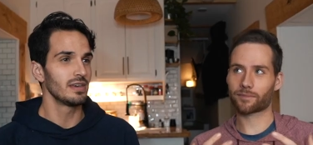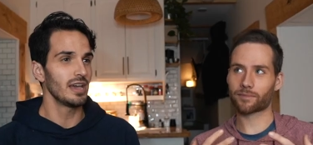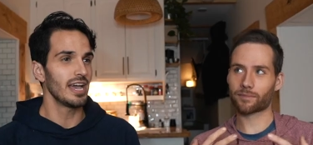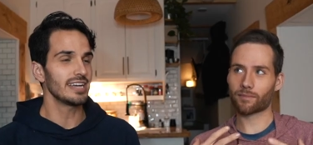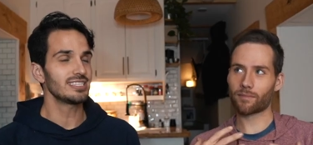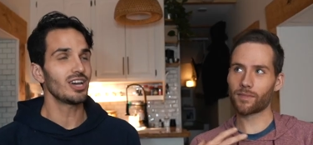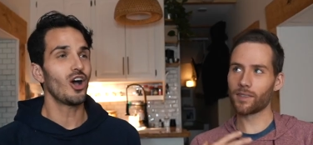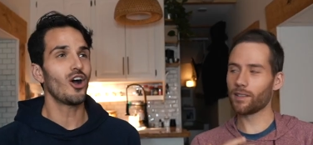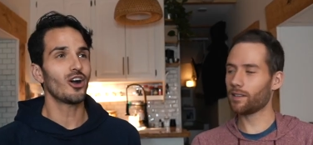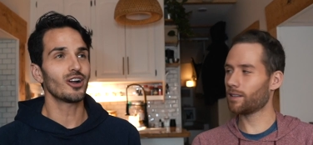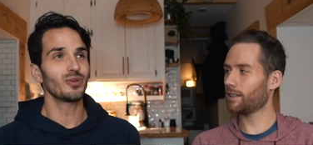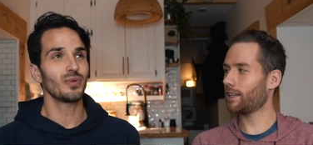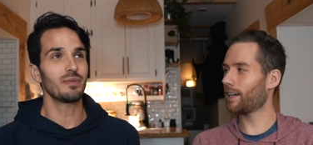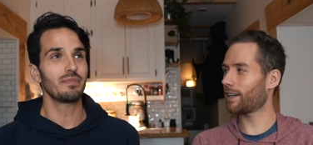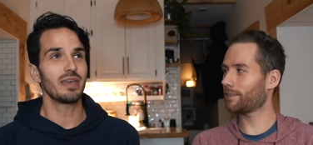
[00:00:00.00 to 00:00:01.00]
Speaker 1: It's
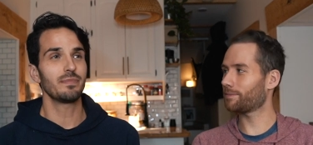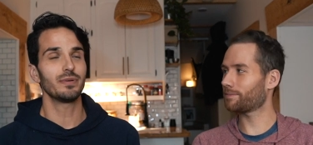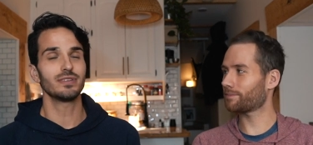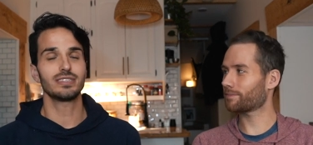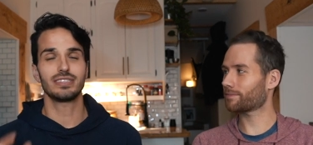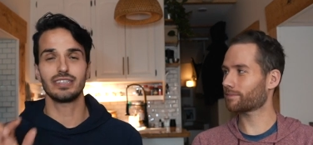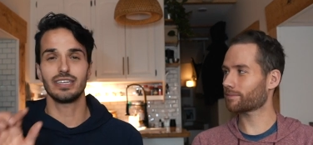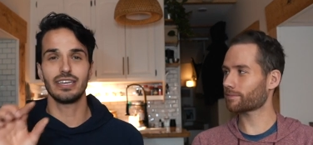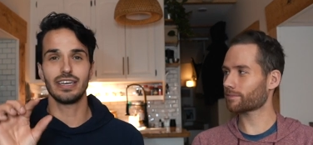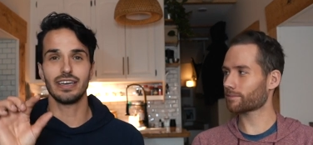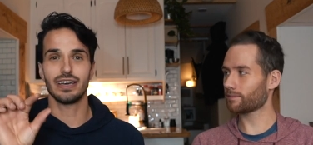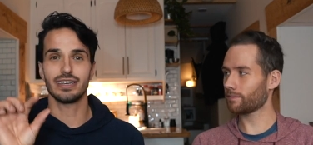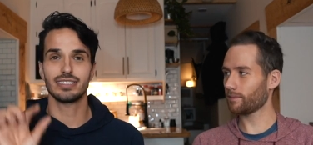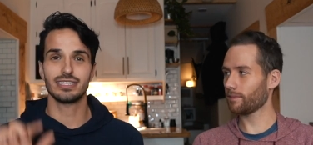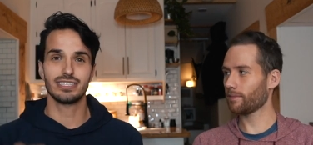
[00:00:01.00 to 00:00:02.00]
hard when people see
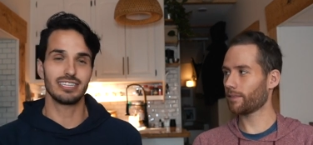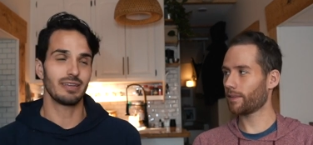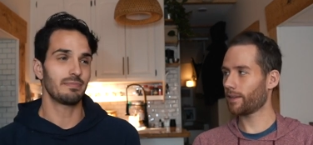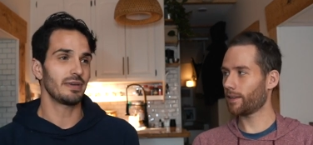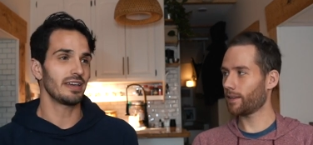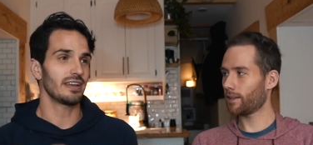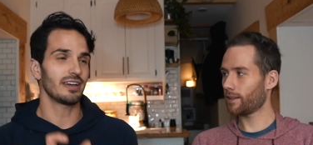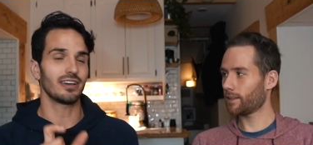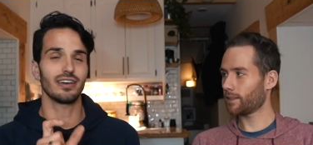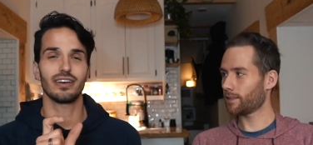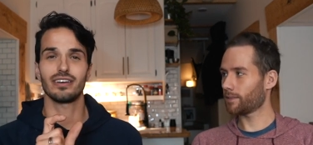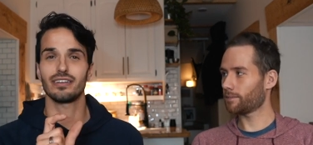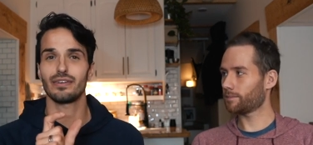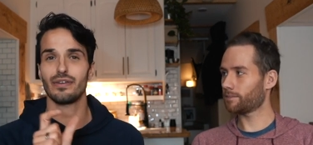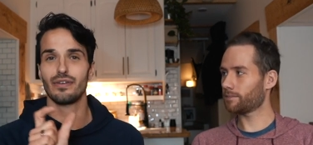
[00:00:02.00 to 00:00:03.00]
a snippet,
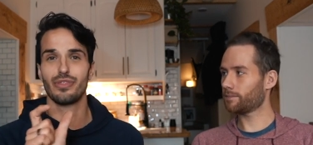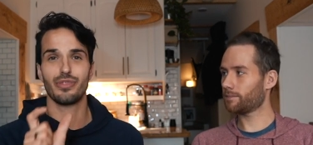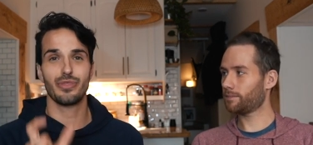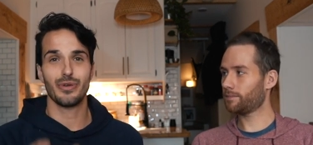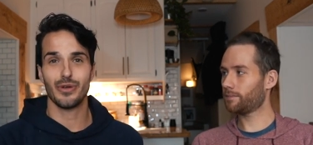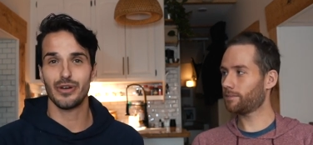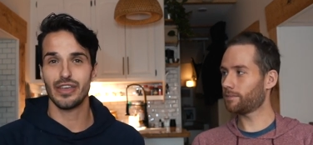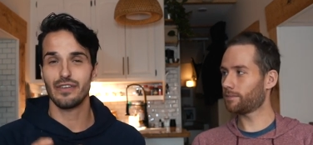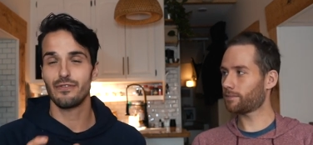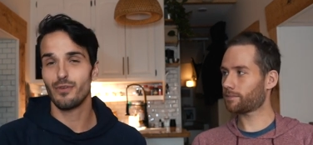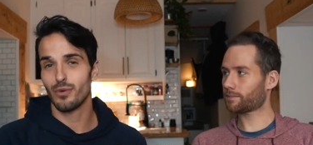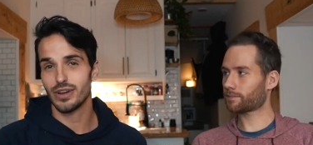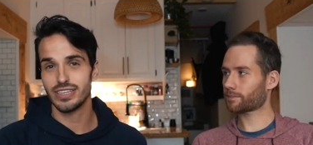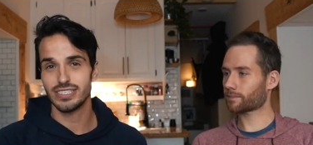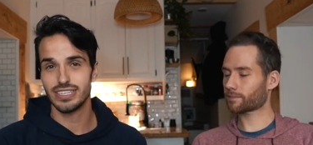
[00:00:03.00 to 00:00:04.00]
a 30,
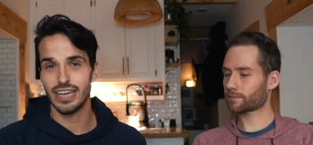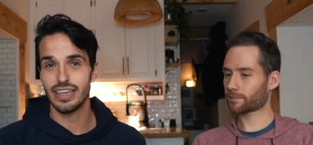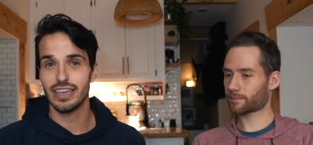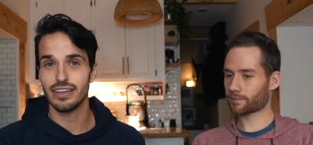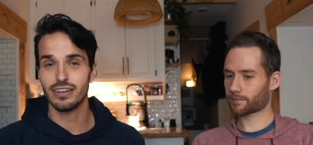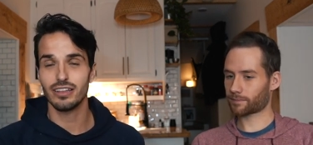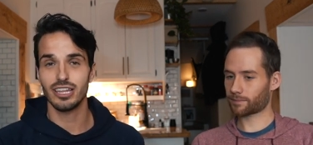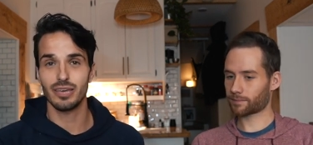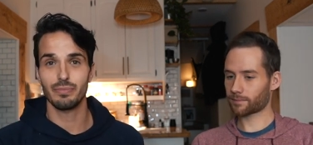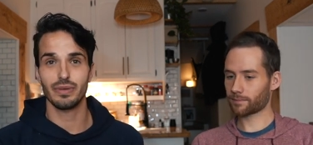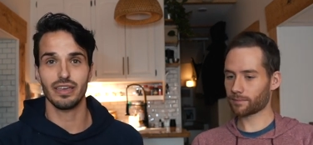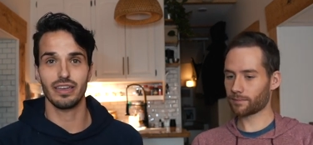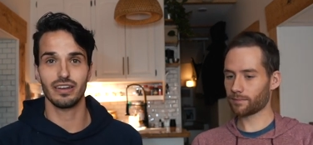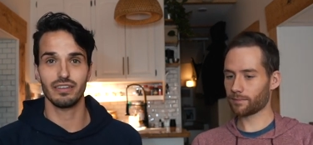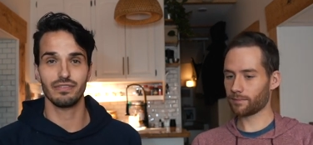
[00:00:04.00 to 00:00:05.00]
40-second clip
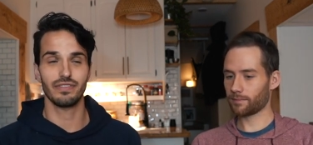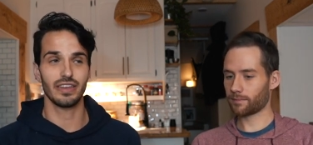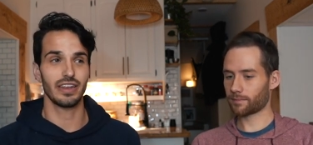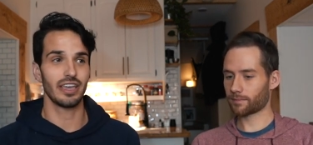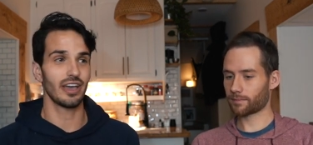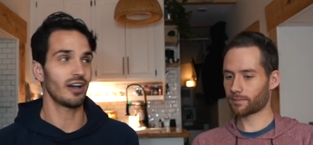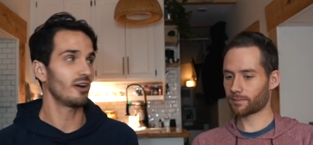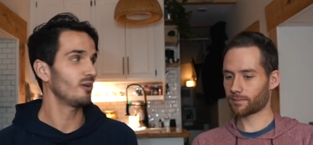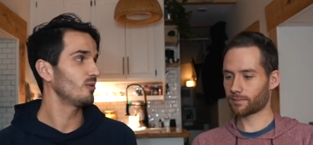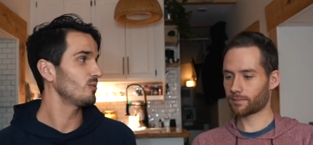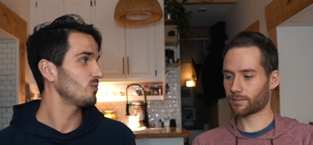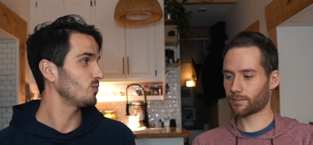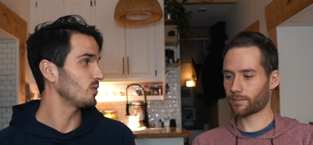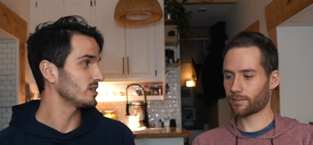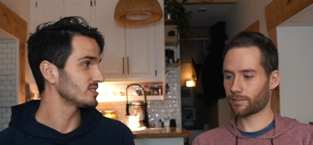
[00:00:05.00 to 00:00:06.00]
in a video
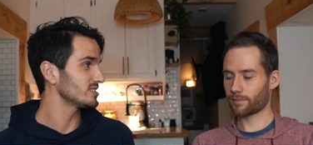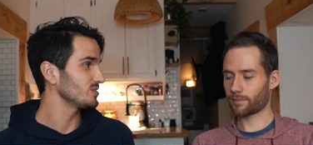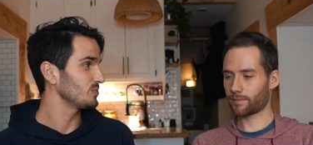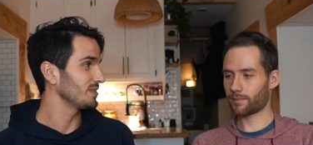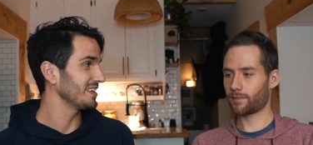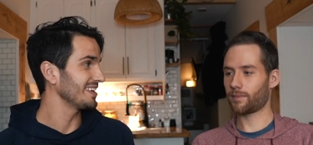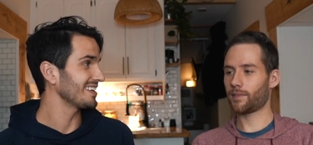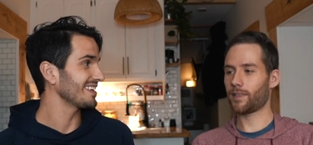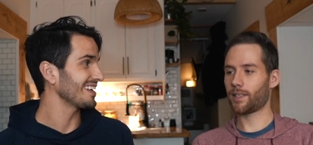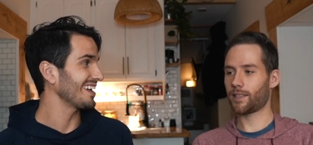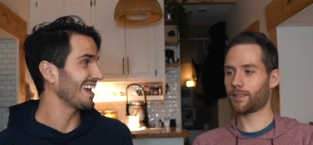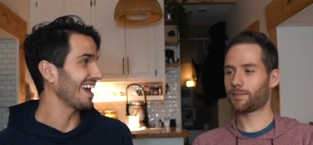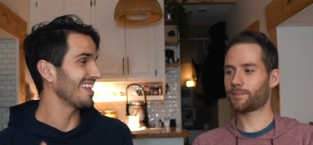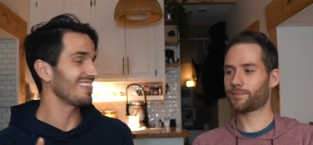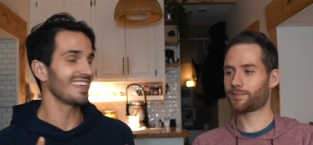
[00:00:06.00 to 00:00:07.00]
once a week,
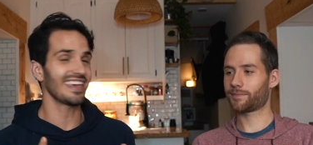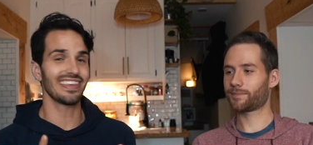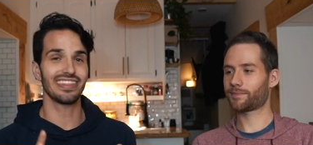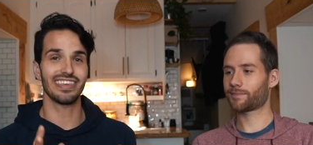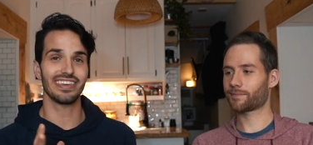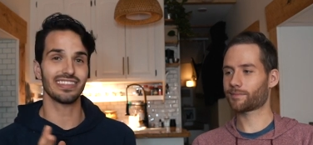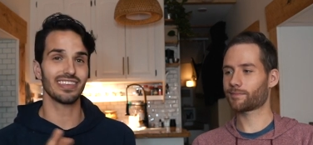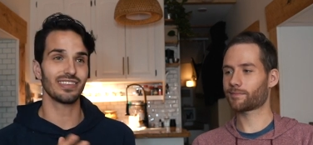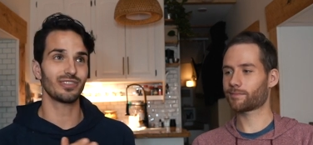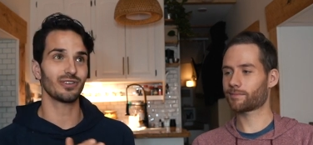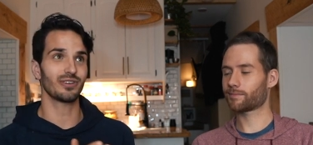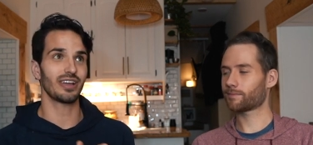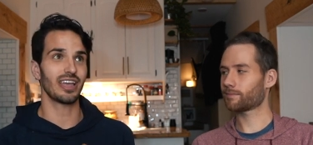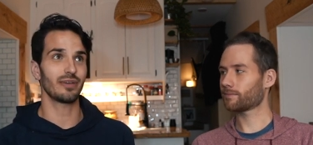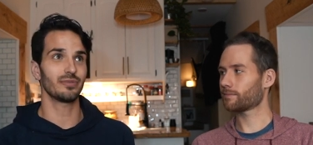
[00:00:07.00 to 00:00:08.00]
and they think that
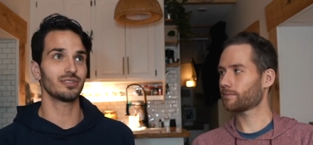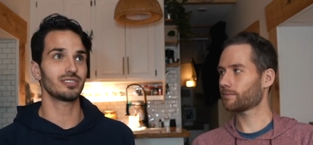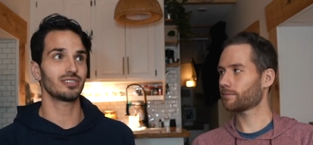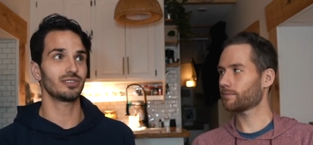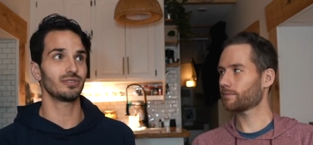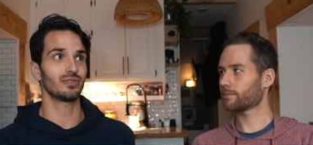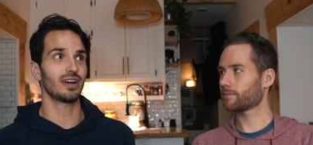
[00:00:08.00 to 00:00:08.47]
they're able to